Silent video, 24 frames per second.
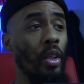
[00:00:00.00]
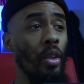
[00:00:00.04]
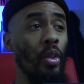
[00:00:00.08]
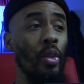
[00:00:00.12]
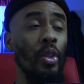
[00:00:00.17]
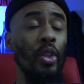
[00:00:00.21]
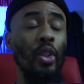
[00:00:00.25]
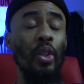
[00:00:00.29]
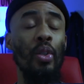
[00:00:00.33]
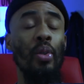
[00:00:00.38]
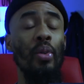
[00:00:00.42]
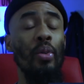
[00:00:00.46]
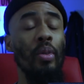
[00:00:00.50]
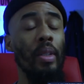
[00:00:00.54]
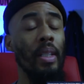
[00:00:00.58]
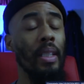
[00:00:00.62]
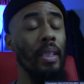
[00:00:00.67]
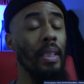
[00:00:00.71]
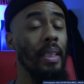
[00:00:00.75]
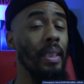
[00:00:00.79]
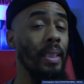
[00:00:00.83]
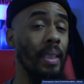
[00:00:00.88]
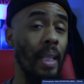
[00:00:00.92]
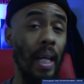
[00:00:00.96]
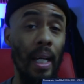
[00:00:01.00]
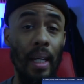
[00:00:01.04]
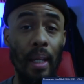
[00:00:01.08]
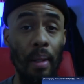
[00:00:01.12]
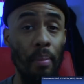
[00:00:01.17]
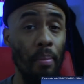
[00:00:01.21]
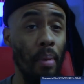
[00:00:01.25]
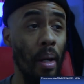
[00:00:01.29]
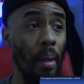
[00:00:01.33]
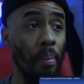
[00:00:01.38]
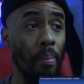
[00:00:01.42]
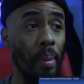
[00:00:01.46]
YouTube is
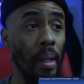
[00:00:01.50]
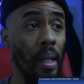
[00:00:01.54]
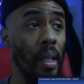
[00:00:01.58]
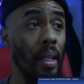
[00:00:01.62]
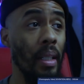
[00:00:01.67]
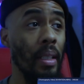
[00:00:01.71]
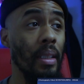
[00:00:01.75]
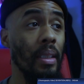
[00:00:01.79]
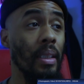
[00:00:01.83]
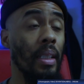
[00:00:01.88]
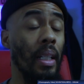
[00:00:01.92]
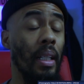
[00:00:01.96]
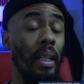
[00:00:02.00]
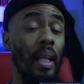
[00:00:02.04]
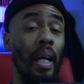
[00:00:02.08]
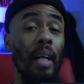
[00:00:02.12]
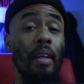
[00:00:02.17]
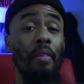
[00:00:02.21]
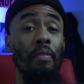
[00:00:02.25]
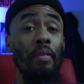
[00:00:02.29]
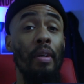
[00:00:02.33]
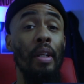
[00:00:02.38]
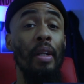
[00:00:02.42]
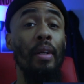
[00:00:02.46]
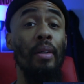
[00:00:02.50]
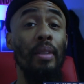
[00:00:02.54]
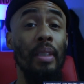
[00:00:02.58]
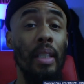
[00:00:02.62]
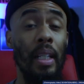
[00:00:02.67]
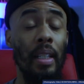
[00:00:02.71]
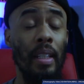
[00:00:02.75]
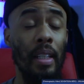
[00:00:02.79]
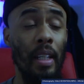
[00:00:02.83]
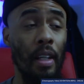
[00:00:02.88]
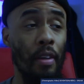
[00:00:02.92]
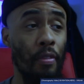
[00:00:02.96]
attacking my page. A lot of videos
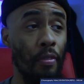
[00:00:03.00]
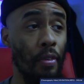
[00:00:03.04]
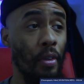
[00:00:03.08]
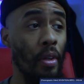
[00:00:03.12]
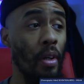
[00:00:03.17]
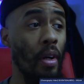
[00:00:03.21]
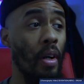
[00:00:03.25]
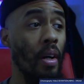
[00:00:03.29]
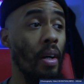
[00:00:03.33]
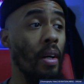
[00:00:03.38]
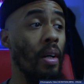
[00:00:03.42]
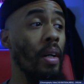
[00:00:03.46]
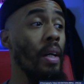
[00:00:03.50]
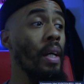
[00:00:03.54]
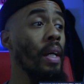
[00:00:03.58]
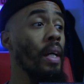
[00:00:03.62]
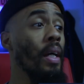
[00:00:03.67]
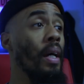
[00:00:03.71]
I did for y'all,